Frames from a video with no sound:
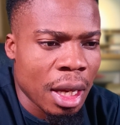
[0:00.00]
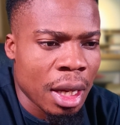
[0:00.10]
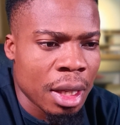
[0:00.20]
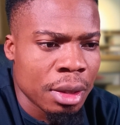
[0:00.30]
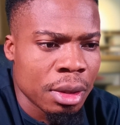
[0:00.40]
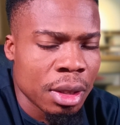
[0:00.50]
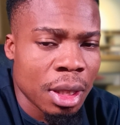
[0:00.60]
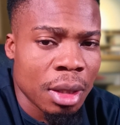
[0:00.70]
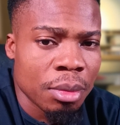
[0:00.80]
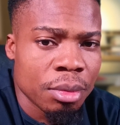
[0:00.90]
And
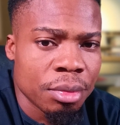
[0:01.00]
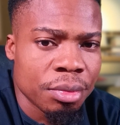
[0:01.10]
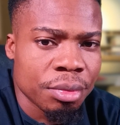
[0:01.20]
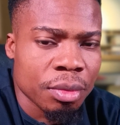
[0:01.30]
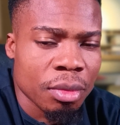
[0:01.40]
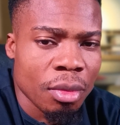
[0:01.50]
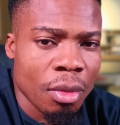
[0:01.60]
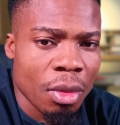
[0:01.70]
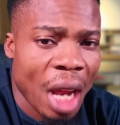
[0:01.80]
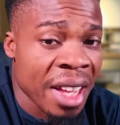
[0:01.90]
um,
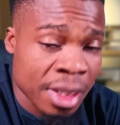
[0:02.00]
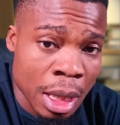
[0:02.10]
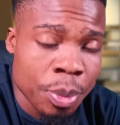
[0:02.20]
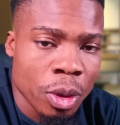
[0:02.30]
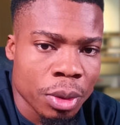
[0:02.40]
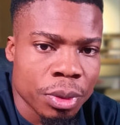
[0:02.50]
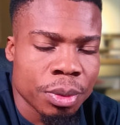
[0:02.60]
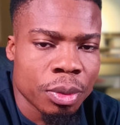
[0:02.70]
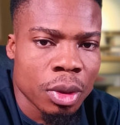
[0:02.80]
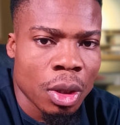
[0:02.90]
I slept off.